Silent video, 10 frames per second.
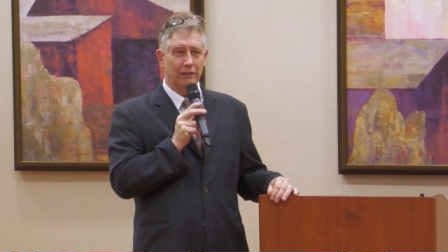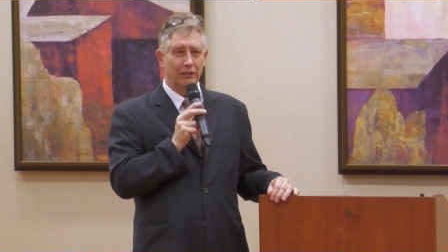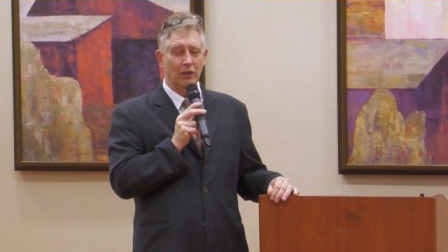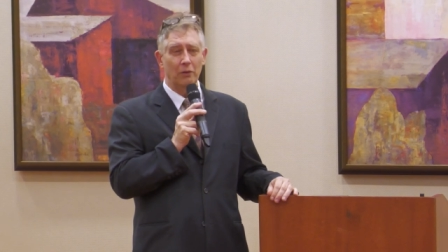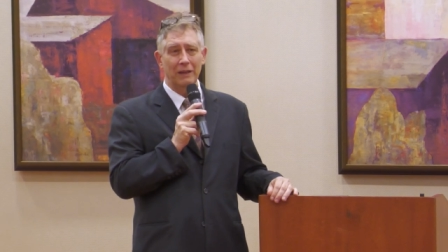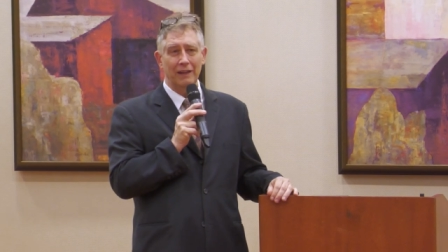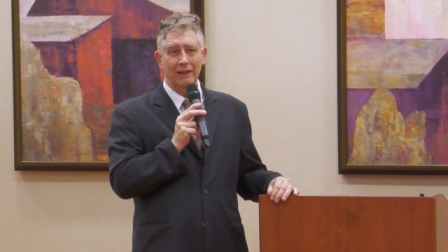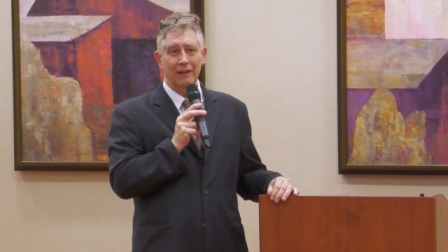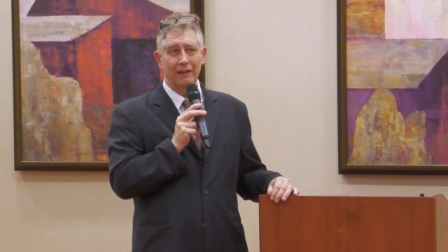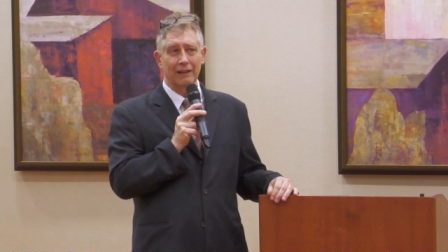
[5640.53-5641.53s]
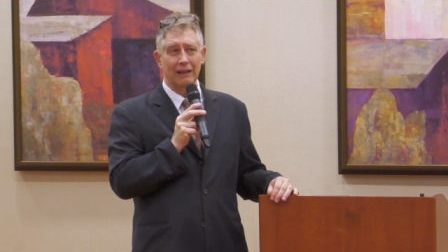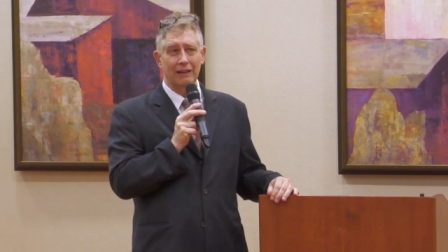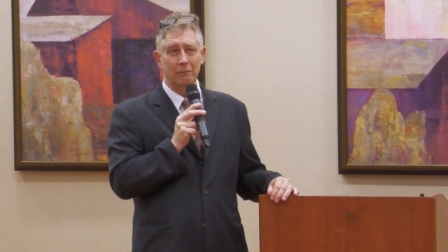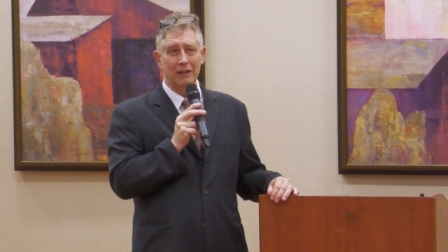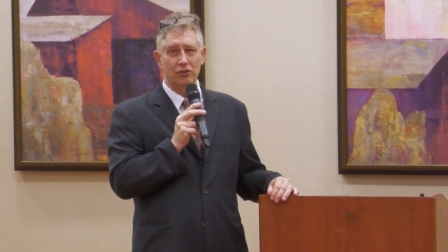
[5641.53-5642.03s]
nobody
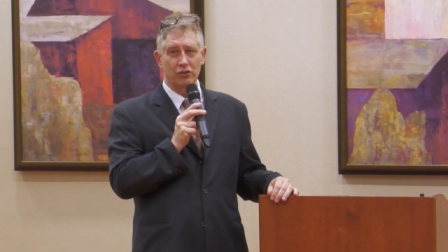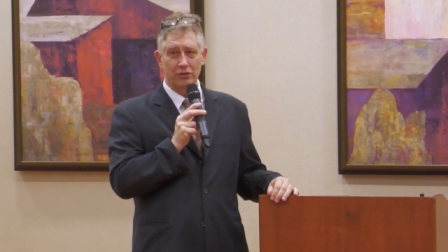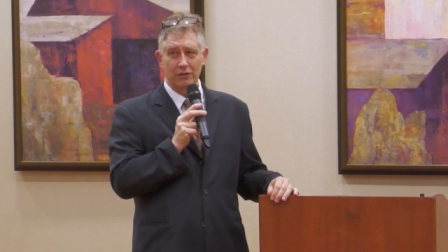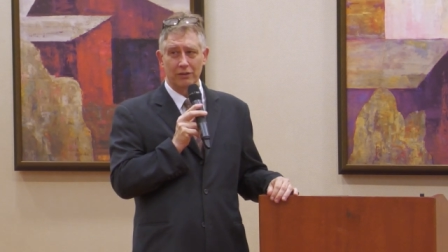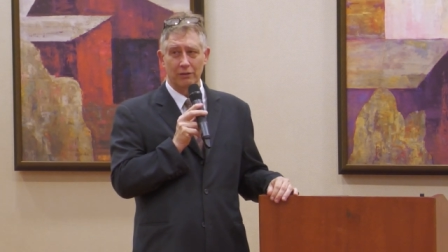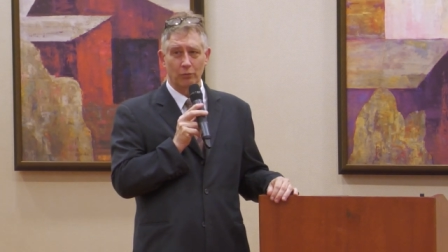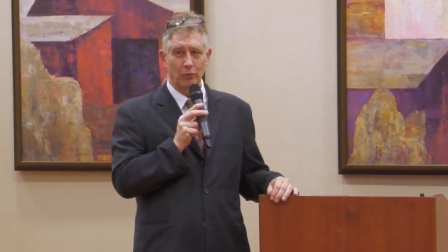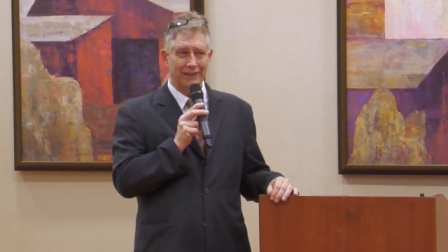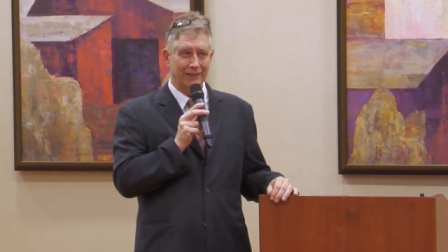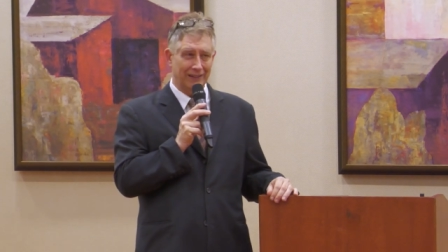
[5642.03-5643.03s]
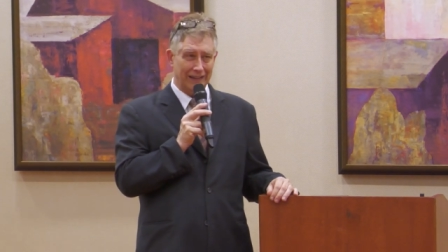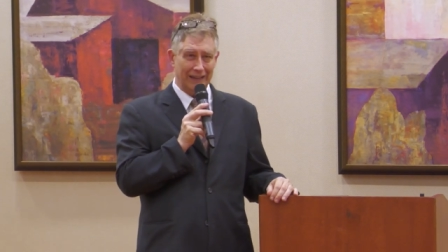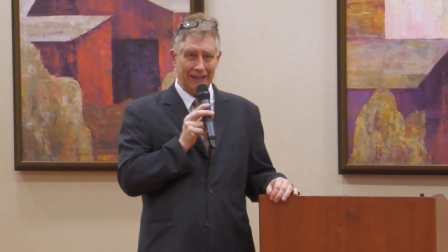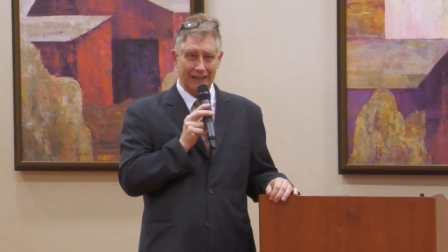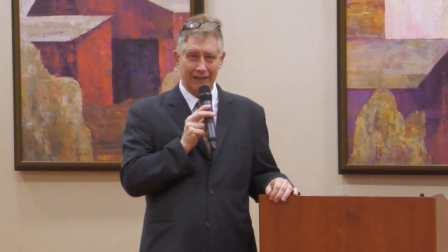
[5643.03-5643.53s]
can be sure what they're
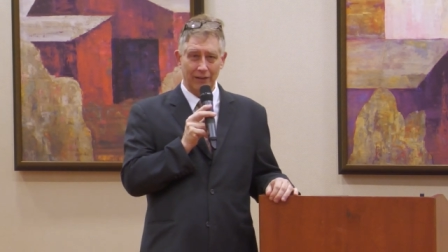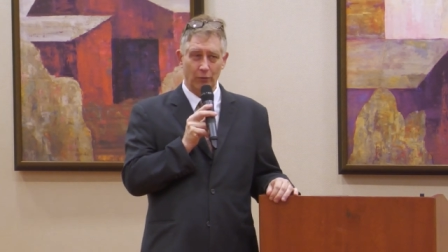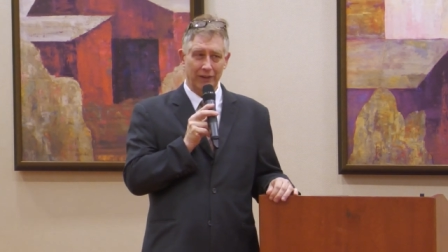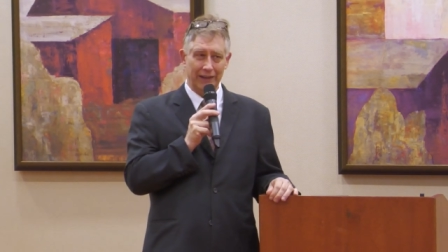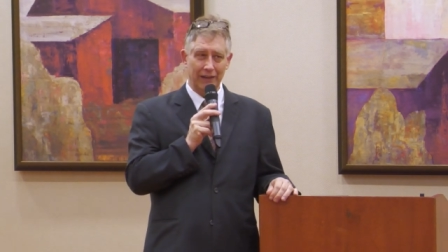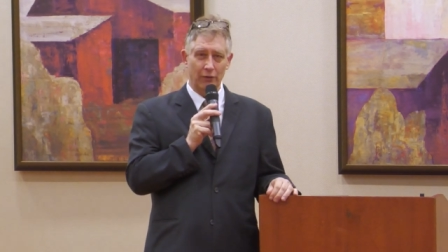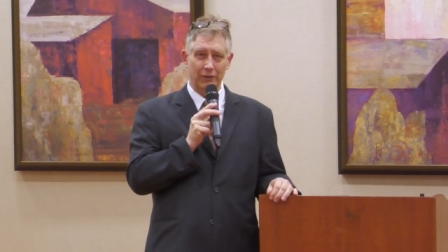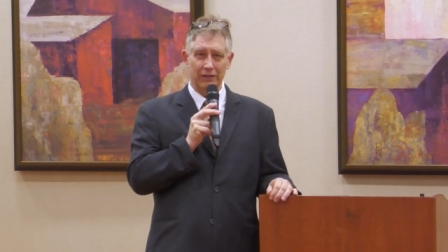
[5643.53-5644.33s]
getting when they go